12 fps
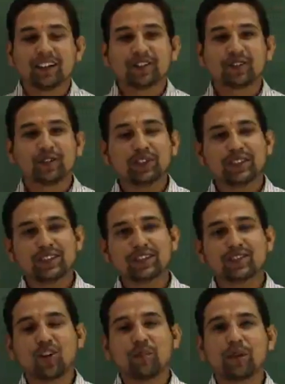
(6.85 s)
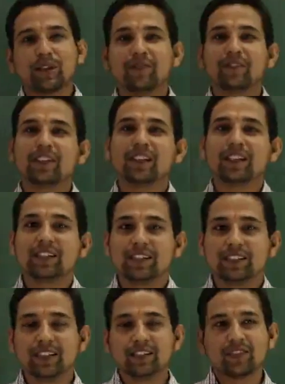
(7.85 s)
So in this topic we
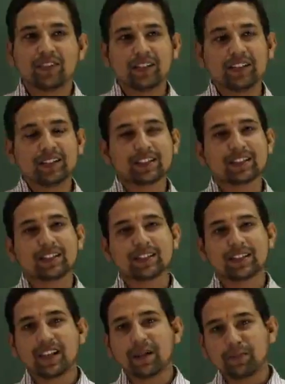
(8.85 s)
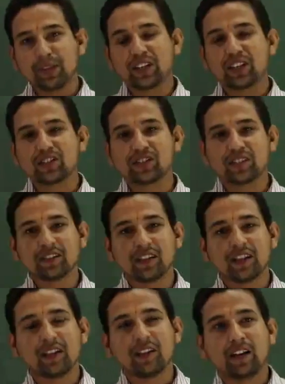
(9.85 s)
generally discuss the application
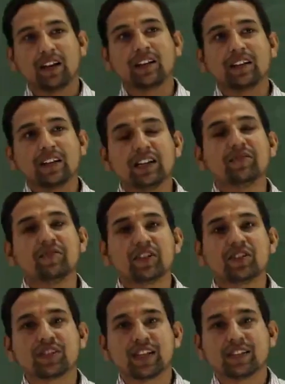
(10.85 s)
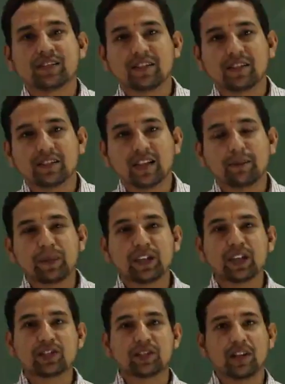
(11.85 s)
in which sector the
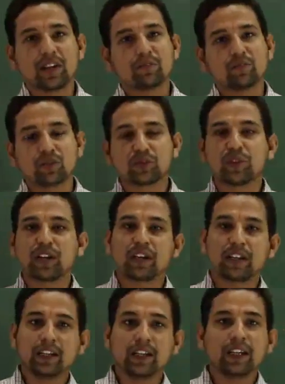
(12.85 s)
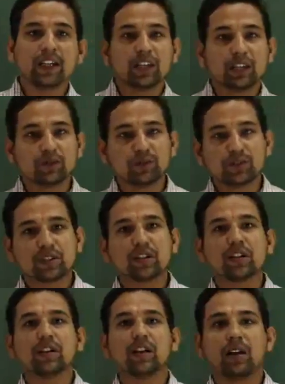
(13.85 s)
application are most widely used
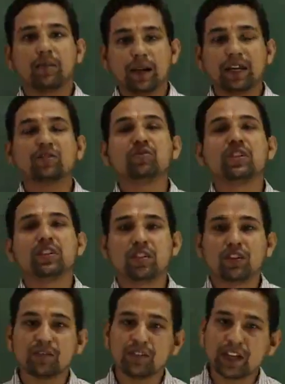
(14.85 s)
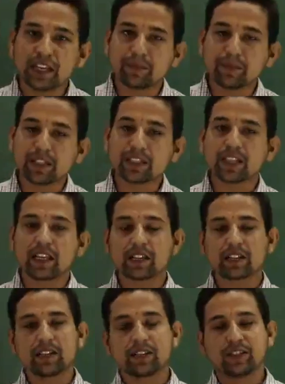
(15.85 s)
by using of animal
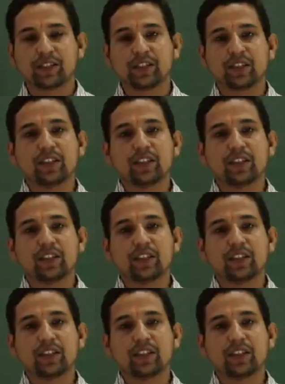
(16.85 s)
cell culture.